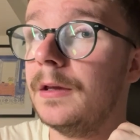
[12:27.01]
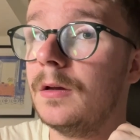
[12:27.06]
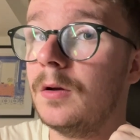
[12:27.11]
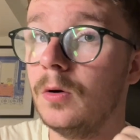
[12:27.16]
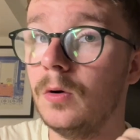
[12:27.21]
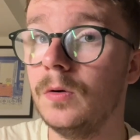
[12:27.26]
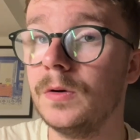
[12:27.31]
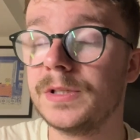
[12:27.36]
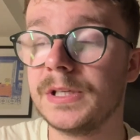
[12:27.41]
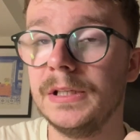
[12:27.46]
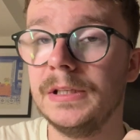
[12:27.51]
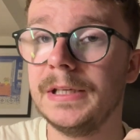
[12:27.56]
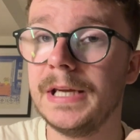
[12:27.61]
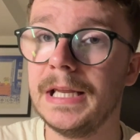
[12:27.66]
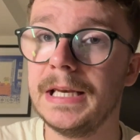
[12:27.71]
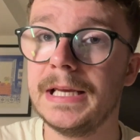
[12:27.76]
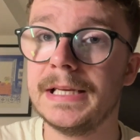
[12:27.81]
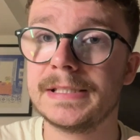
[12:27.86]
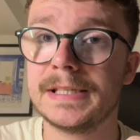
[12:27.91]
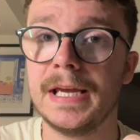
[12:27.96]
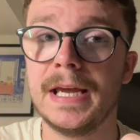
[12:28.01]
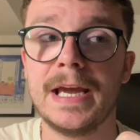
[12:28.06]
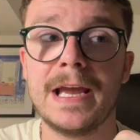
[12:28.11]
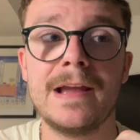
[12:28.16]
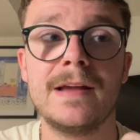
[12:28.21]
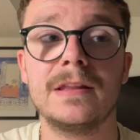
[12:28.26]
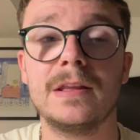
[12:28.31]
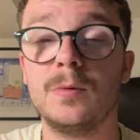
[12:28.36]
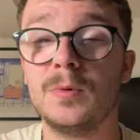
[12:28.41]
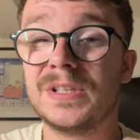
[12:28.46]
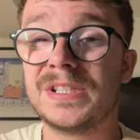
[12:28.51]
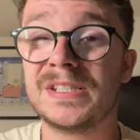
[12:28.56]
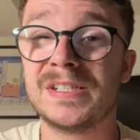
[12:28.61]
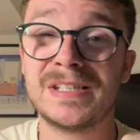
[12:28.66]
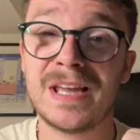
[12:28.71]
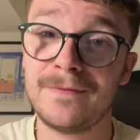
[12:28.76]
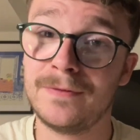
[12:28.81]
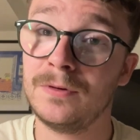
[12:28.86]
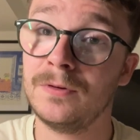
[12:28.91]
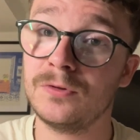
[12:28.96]
course at the LSA that was
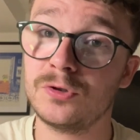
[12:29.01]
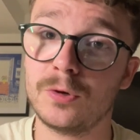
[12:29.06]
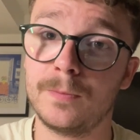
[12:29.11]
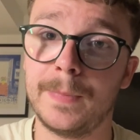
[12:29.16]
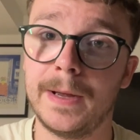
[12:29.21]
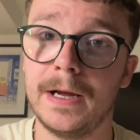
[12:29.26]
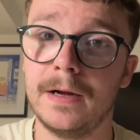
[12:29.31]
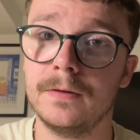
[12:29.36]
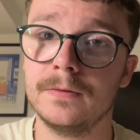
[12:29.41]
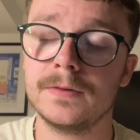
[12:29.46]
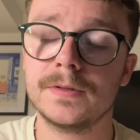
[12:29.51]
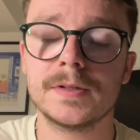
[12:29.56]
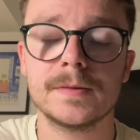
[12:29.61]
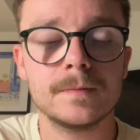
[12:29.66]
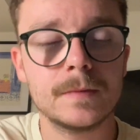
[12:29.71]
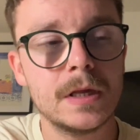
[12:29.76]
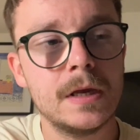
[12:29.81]
£700,